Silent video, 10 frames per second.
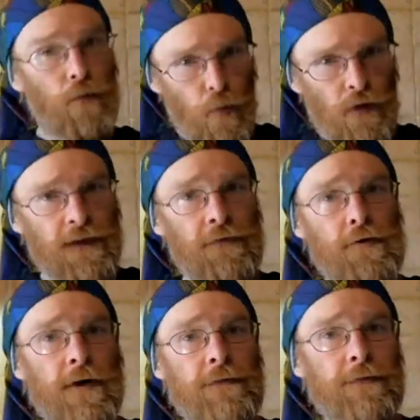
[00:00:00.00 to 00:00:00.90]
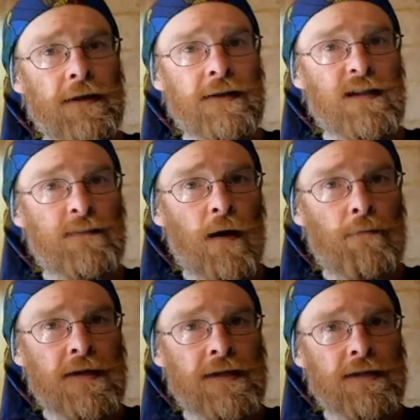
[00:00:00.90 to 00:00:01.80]
One of the great things about
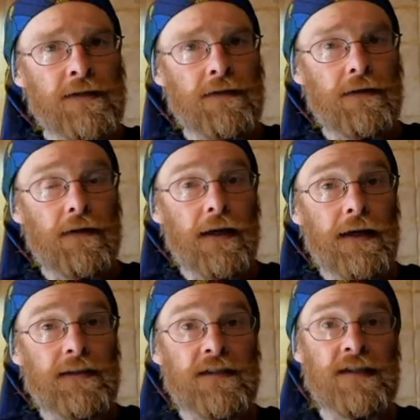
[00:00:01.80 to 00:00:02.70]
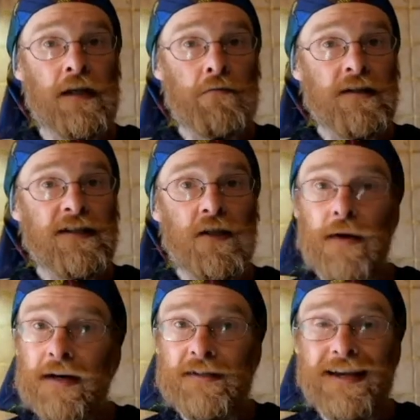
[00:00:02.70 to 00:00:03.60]
mead, you don't need to
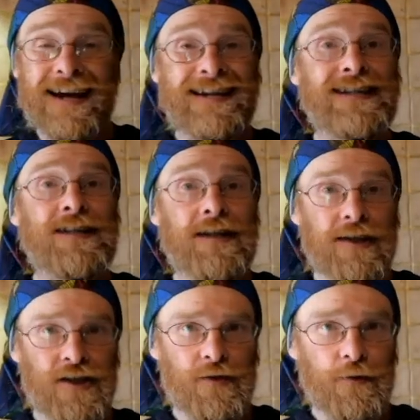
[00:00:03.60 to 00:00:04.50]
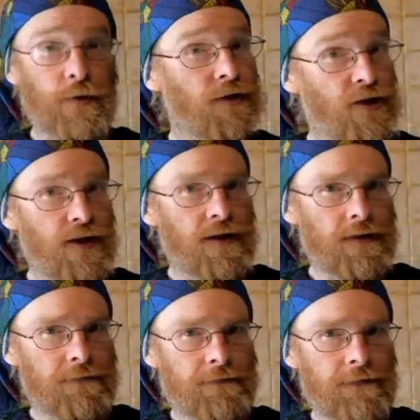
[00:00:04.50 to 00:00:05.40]
add any additional sugar.
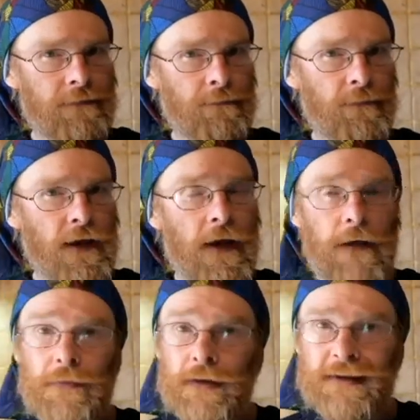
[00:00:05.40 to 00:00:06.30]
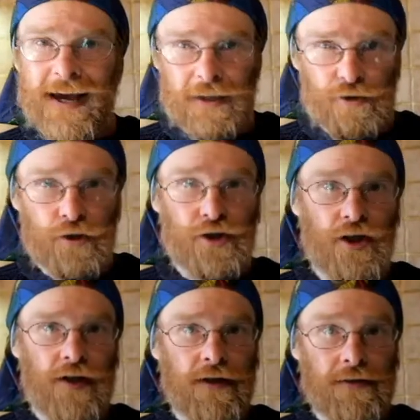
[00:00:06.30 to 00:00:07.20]
The natural
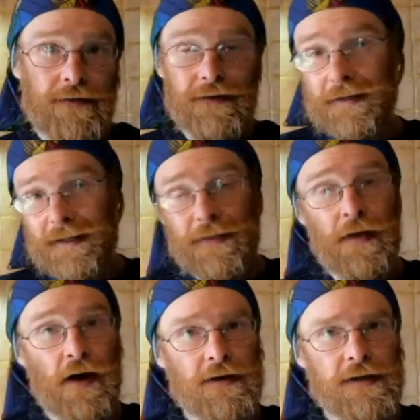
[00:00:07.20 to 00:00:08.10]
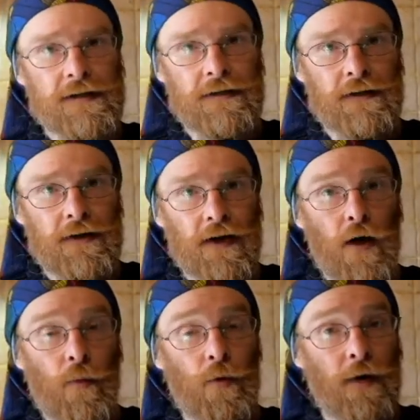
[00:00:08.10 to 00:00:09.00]
sugar in the honey
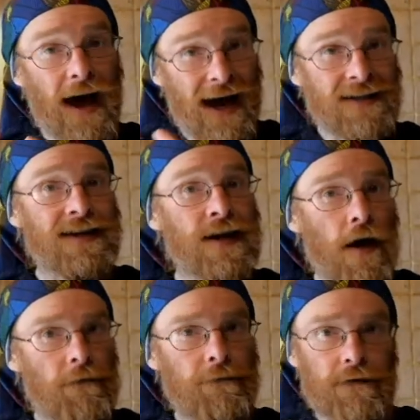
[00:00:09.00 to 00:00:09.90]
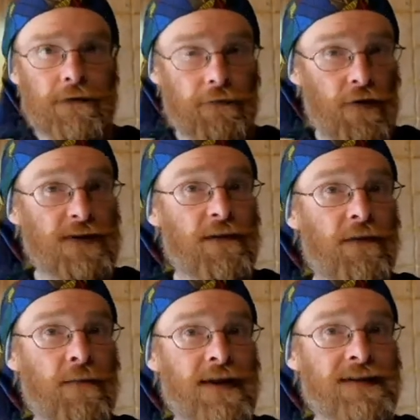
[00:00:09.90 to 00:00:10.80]
will add enough for it to
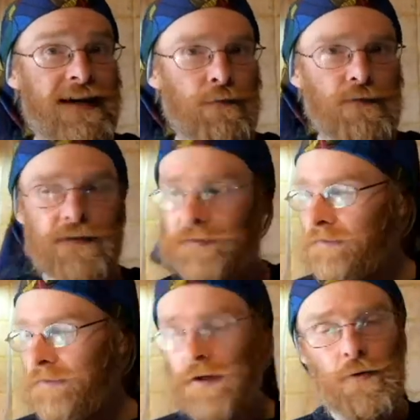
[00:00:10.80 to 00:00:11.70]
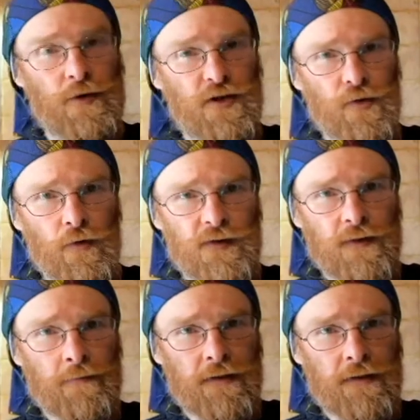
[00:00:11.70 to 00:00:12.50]
ferment out, which is awesome.